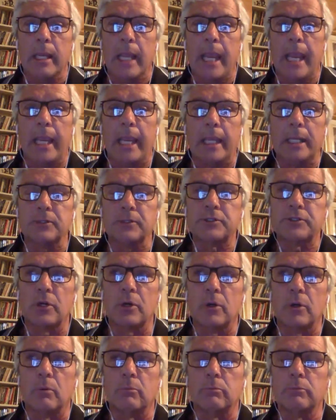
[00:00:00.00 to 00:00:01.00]
And
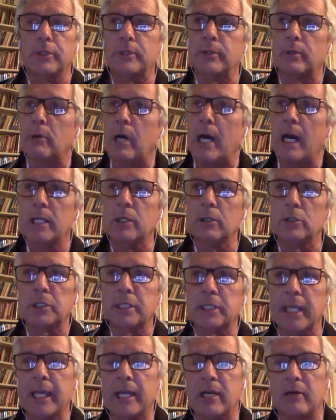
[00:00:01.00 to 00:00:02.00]
so, I look
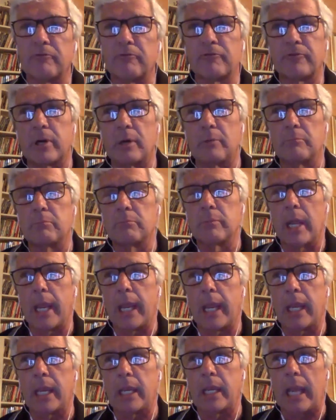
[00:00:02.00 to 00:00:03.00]
at it from
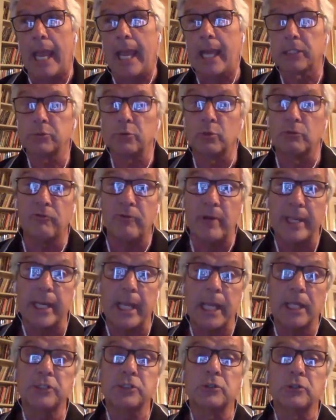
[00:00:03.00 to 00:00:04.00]
a actual
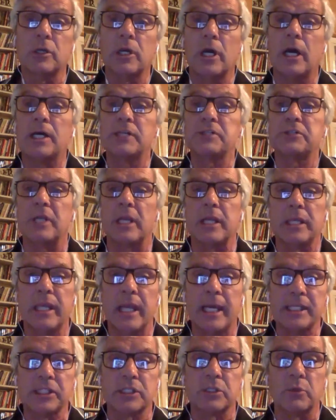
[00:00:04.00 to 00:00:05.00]
financial cost.
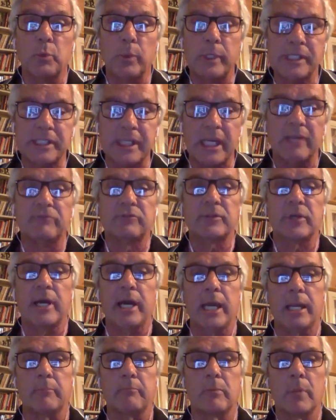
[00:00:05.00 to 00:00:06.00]
Yes, we save
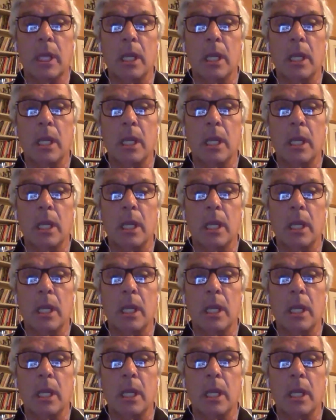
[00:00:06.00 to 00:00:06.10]
time.